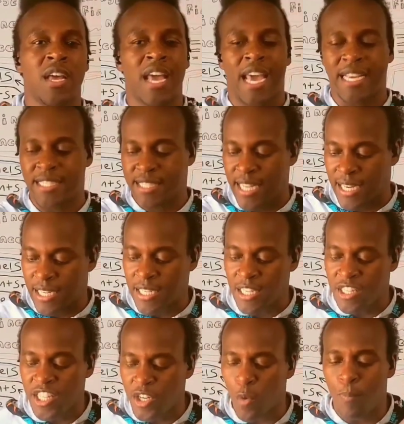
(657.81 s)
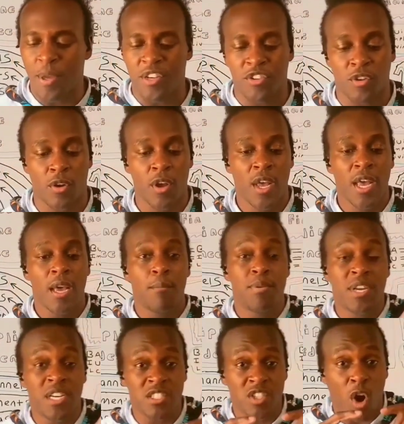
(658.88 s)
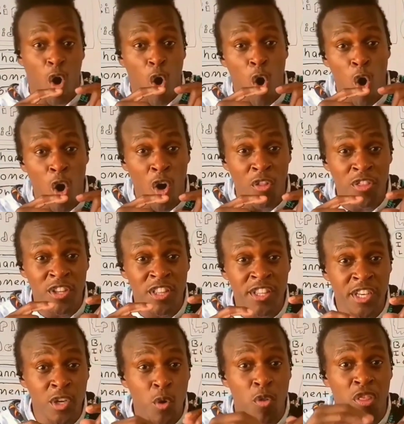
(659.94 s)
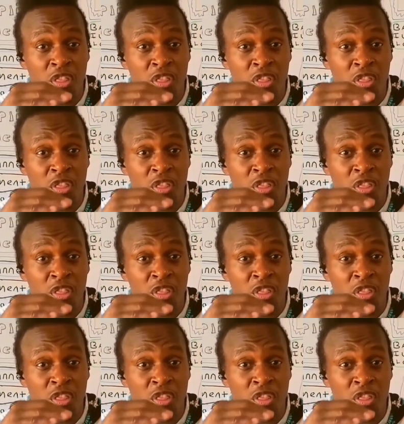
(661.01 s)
instead of the little picture, because all the little